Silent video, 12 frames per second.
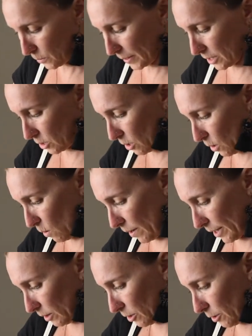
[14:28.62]
one's got
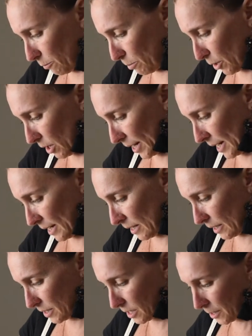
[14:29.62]
quite a lot of brine in
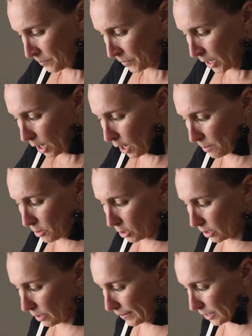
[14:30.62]
it, I'm not
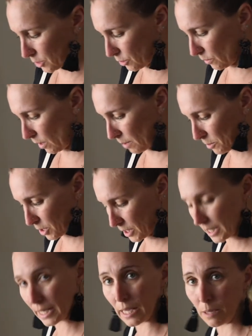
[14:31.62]
going to. I'm just
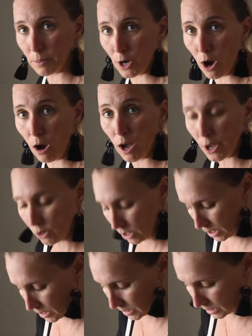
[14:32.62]
going to keep an eye on
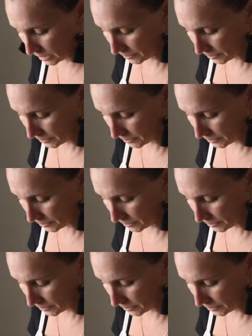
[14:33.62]
it